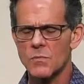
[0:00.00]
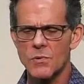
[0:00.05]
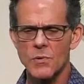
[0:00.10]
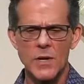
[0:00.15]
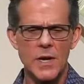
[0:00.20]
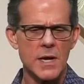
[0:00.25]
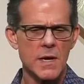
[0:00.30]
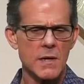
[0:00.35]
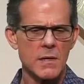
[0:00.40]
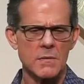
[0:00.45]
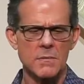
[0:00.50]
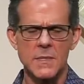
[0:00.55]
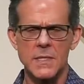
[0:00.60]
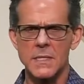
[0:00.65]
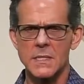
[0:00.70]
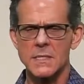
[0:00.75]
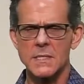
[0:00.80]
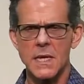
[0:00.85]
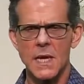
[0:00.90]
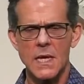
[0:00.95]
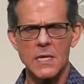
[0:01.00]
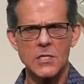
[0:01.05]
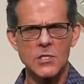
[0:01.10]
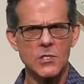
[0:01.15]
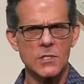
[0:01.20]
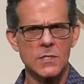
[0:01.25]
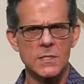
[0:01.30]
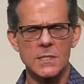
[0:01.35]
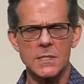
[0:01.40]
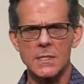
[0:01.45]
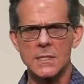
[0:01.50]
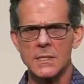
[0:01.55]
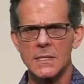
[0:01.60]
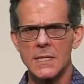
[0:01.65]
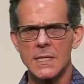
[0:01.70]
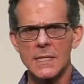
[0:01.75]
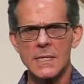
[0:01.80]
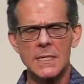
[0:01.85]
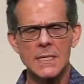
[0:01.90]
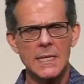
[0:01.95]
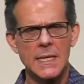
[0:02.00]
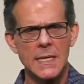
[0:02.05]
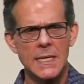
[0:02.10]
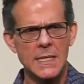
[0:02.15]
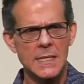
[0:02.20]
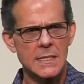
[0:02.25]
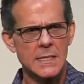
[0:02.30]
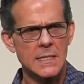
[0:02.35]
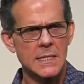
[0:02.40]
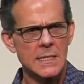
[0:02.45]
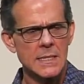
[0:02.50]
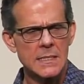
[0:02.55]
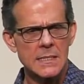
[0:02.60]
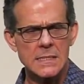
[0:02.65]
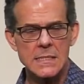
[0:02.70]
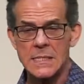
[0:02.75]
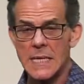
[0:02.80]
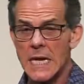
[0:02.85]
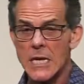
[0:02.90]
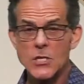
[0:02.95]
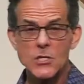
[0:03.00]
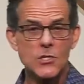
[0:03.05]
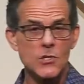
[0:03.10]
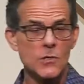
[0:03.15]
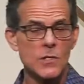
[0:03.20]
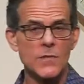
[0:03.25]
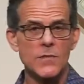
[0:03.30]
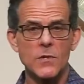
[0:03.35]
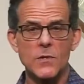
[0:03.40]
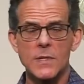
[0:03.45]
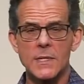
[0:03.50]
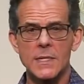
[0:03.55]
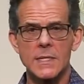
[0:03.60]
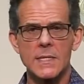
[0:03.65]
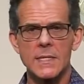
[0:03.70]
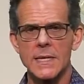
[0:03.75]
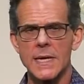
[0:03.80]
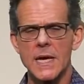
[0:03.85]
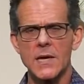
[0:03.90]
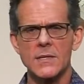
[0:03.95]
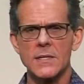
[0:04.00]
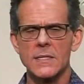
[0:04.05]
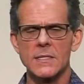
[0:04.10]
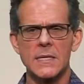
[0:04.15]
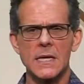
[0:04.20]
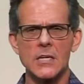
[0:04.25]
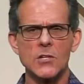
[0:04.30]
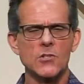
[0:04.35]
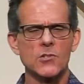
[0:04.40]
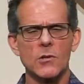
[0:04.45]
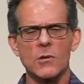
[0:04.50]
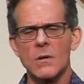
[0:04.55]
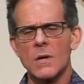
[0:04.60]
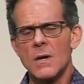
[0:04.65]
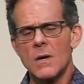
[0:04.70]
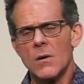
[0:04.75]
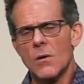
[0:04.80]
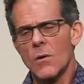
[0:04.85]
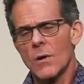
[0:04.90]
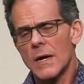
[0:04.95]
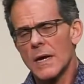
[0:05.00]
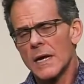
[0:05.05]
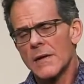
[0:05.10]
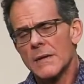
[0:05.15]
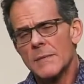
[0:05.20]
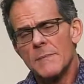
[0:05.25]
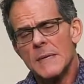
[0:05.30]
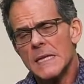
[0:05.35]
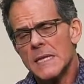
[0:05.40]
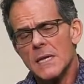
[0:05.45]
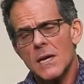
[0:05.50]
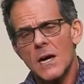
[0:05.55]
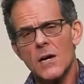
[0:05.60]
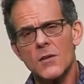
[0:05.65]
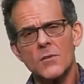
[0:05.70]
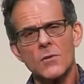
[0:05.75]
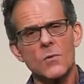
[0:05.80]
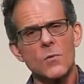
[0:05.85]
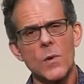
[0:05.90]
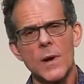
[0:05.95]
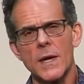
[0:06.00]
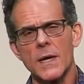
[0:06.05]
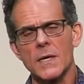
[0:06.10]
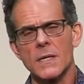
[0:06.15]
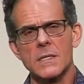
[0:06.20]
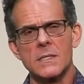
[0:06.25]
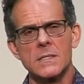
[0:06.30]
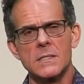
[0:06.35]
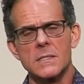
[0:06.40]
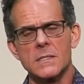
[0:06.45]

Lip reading: prayer and meditation and nature, if you can get out in nature, or in many other ways.